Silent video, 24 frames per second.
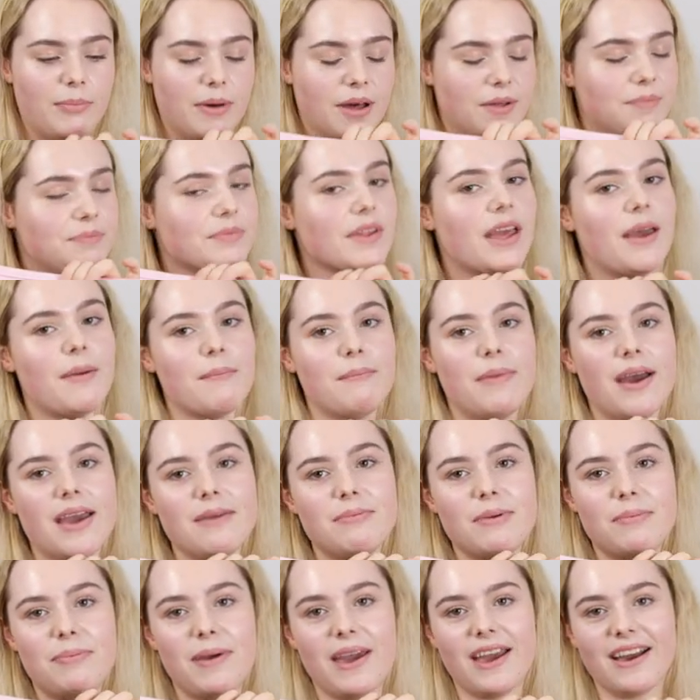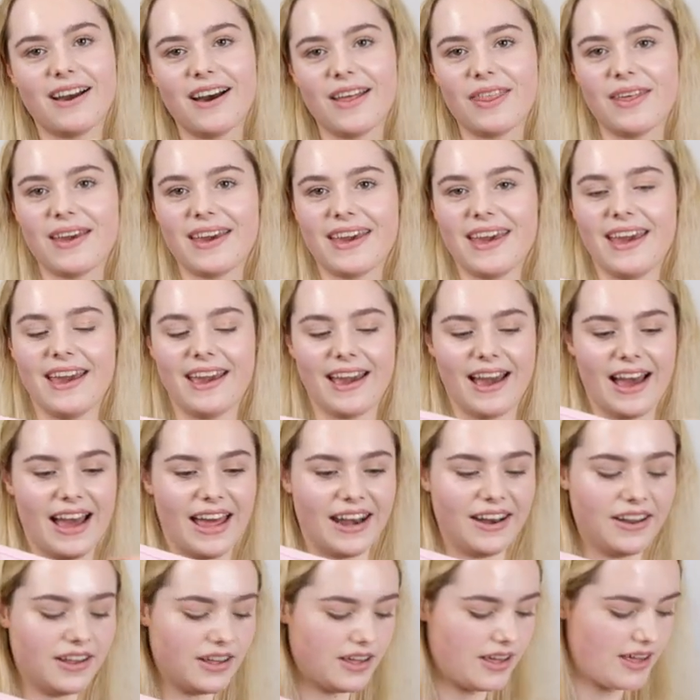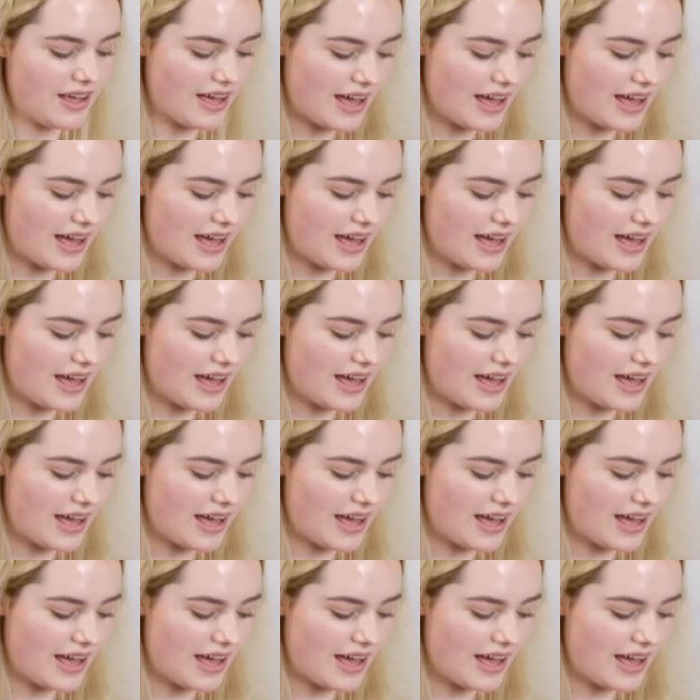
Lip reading: but baby pink I think he can,